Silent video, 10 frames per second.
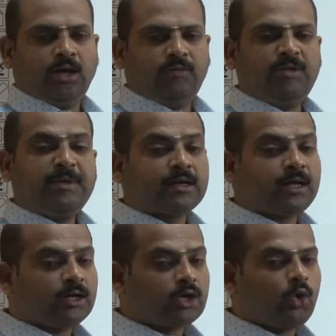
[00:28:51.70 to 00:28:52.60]
We may
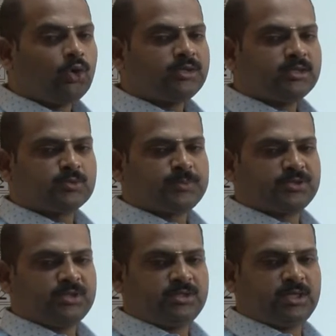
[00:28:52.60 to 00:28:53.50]
conclude this
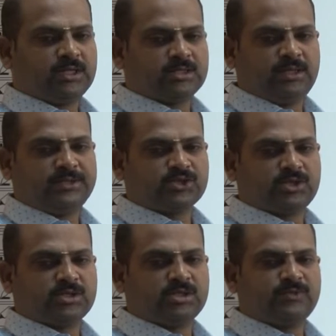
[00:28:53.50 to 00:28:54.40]
presentation
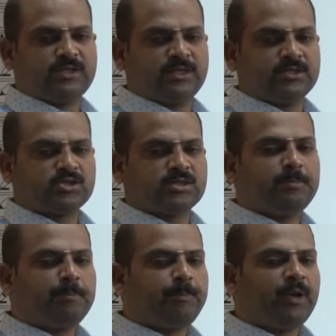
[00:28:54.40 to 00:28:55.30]
discussions with a
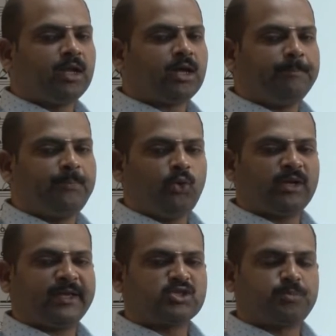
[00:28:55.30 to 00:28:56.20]
simple
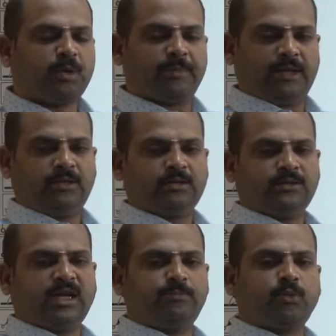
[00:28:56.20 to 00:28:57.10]
computer experiment
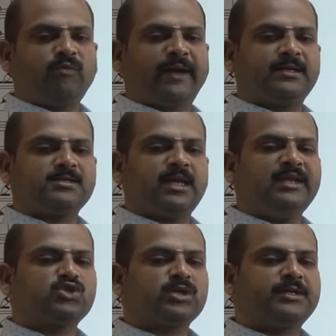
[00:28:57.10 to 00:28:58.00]
that provides
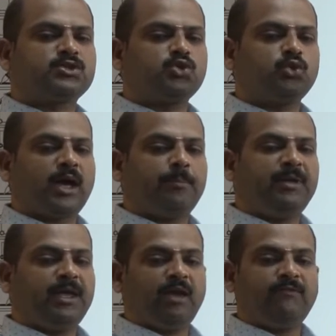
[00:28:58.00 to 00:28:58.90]
insights to the
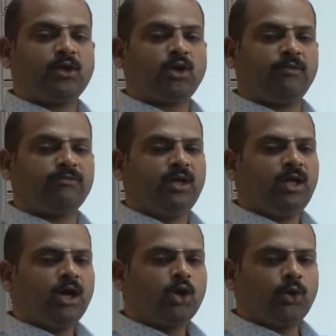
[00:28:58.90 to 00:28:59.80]
behavior of
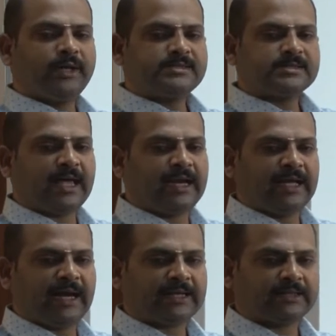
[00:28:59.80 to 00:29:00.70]
Kohonen's
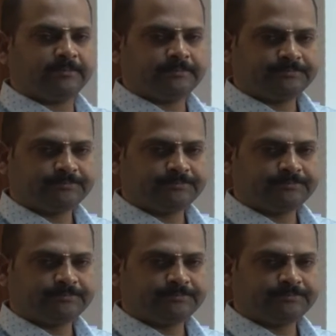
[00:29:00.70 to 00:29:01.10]
algorithm.